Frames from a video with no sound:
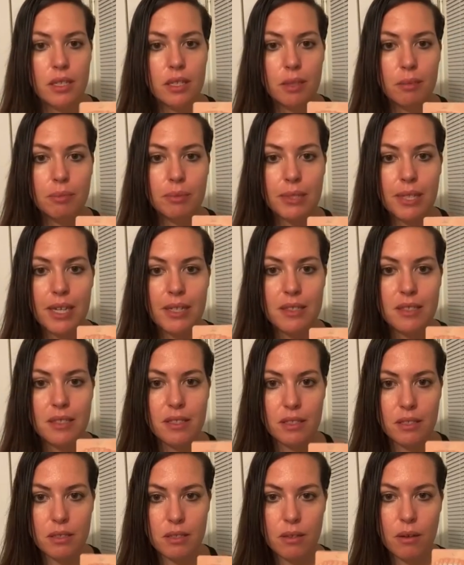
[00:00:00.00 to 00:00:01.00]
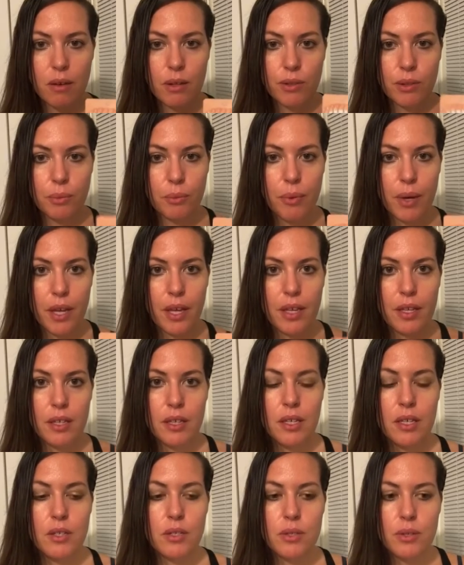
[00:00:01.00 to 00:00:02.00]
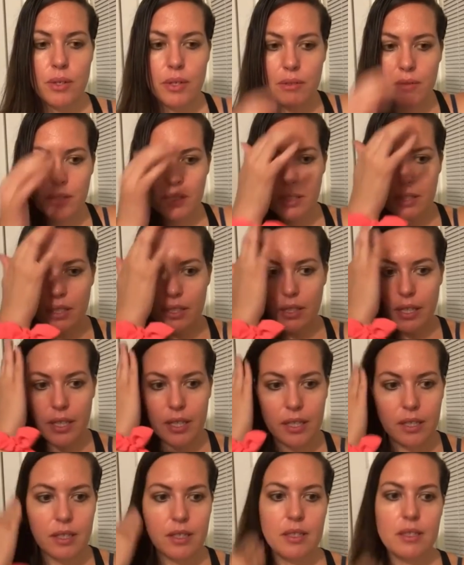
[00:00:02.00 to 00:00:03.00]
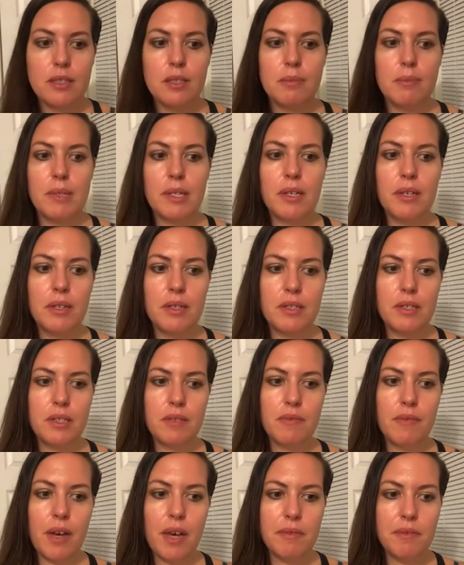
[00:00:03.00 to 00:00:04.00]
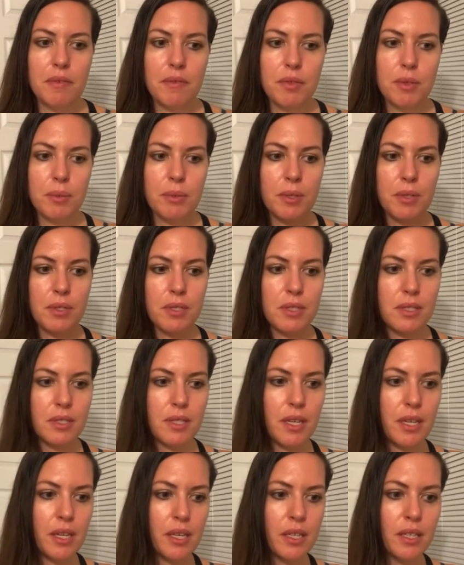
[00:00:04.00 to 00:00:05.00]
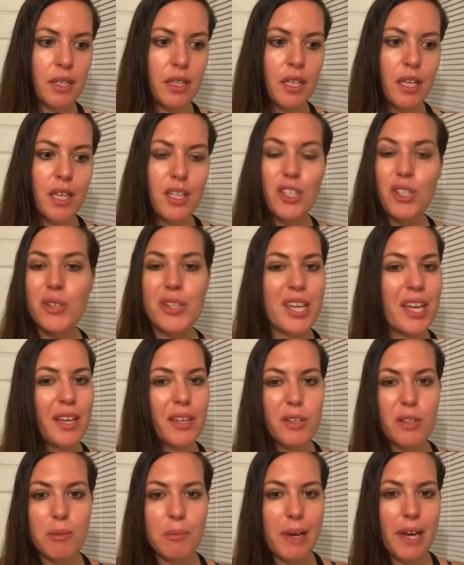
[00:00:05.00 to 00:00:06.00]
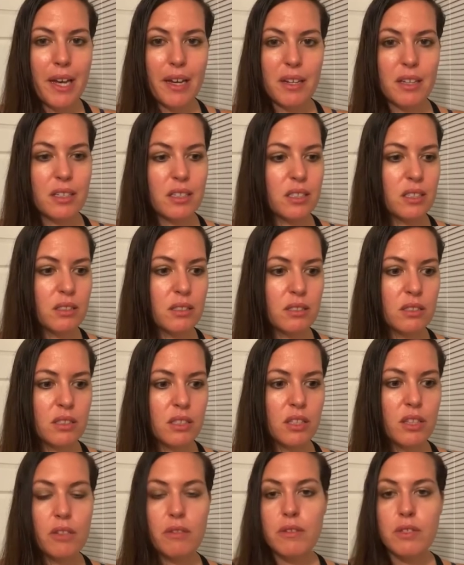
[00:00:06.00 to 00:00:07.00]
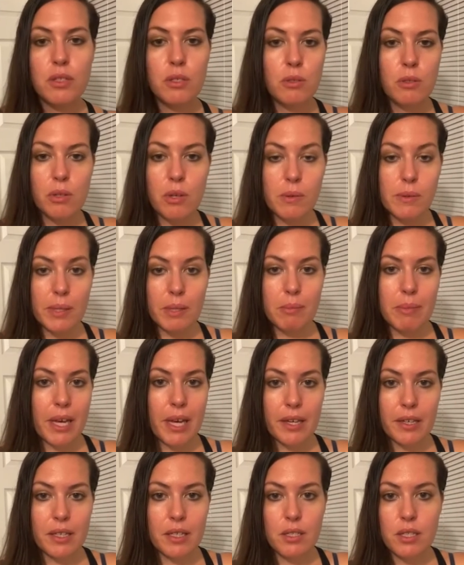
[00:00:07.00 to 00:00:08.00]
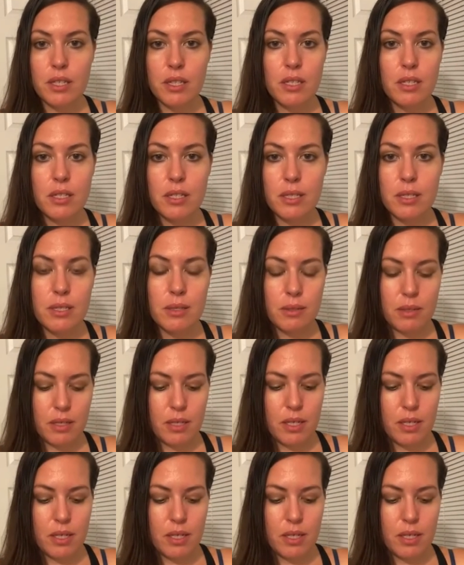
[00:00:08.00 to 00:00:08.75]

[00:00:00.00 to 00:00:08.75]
the blessings on the way. So I really like this because the Five of Swords is saying you can't go back. There is no going back into this,